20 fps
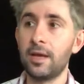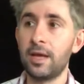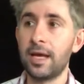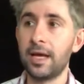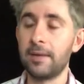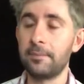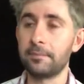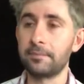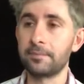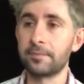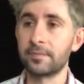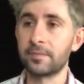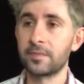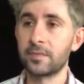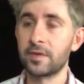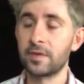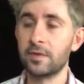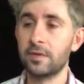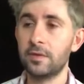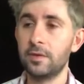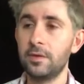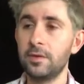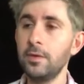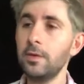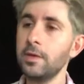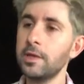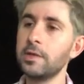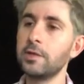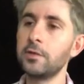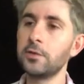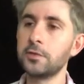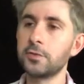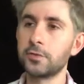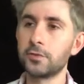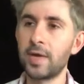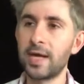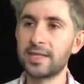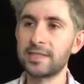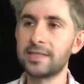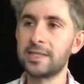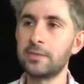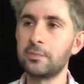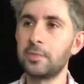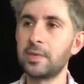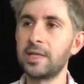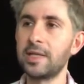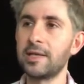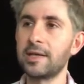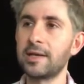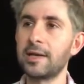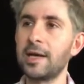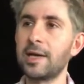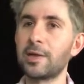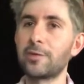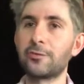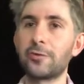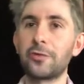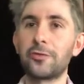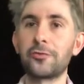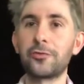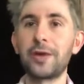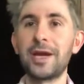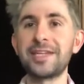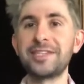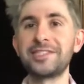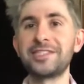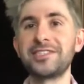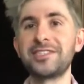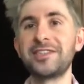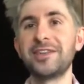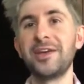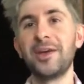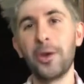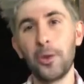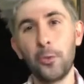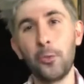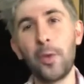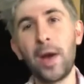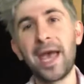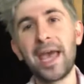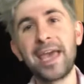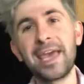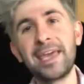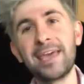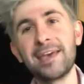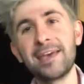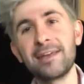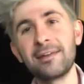not a new direction, but in a kind of refreshed way.